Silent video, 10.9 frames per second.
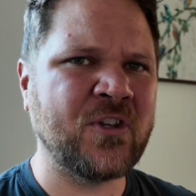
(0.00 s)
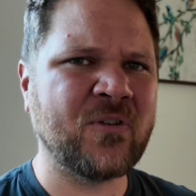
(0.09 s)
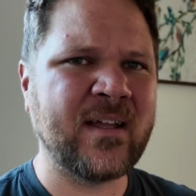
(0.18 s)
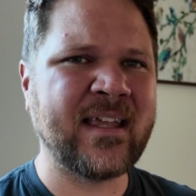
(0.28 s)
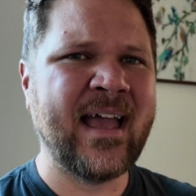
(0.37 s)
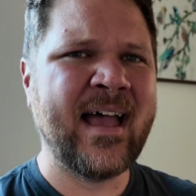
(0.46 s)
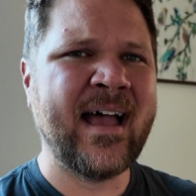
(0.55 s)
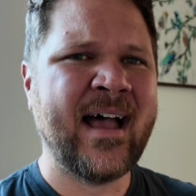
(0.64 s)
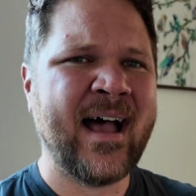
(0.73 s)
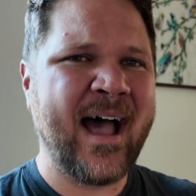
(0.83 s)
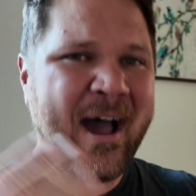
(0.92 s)
And you're like,
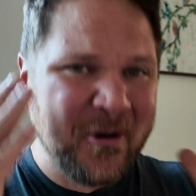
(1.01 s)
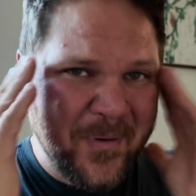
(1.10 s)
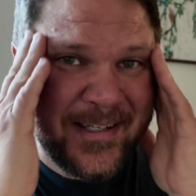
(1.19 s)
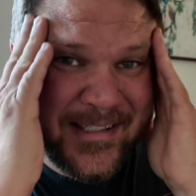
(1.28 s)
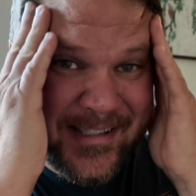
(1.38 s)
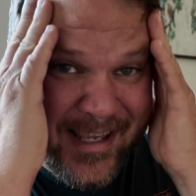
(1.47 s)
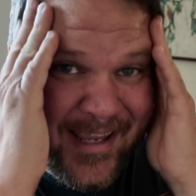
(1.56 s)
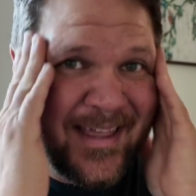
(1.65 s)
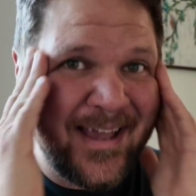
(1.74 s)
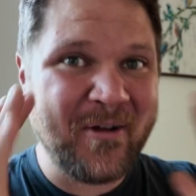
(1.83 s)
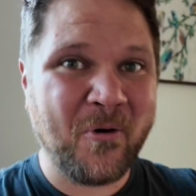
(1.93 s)
how do I say
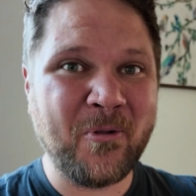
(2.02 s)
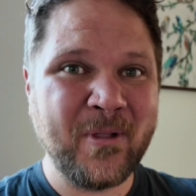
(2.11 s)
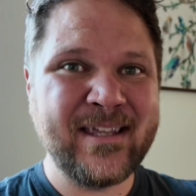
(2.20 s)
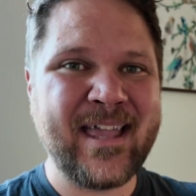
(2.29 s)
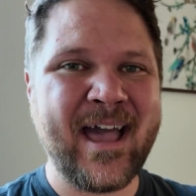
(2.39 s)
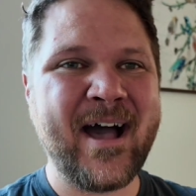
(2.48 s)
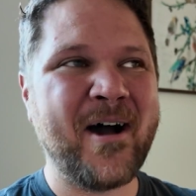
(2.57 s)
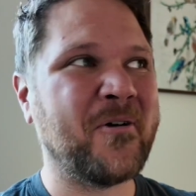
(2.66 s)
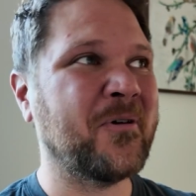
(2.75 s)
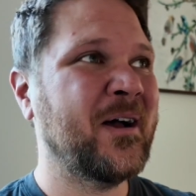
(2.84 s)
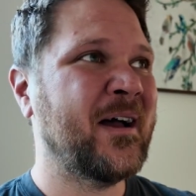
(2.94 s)
that? Holy
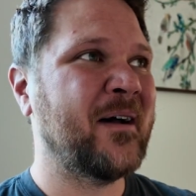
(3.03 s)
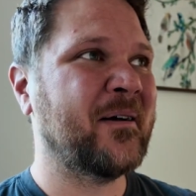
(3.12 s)
cow.